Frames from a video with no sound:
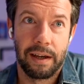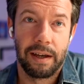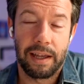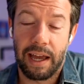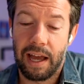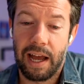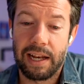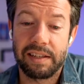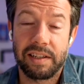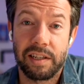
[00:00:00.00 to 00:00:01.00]
Yeah, and
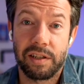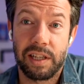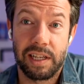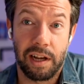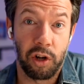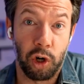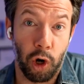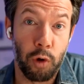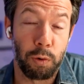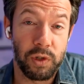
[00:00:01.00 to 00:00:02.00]
this is on a
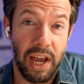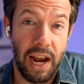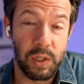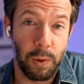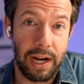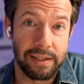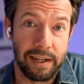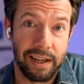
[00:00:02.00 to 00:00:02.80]
global scale as well, isn't it?